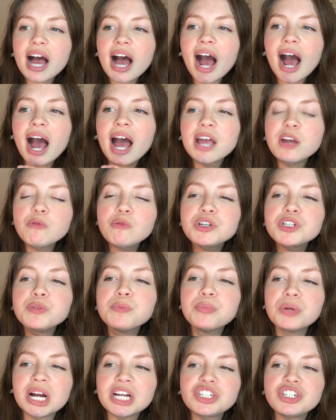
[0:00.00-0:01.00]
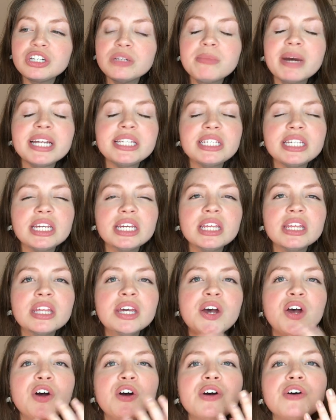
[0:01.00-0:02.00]
I was brushing my teeth
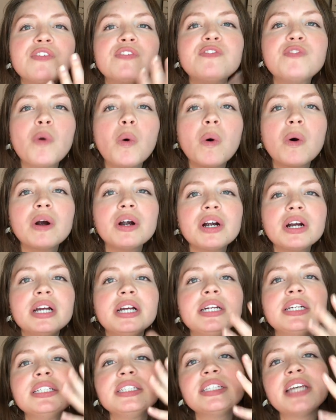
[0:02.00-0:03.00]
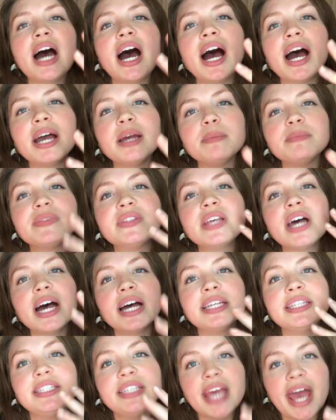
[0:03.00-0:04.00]
four times
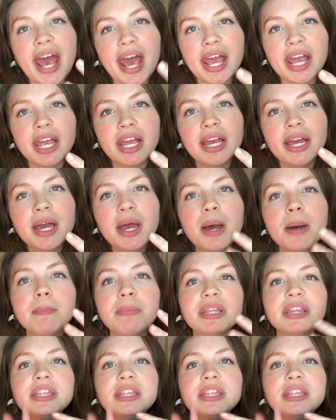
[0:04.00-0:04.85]
a day, but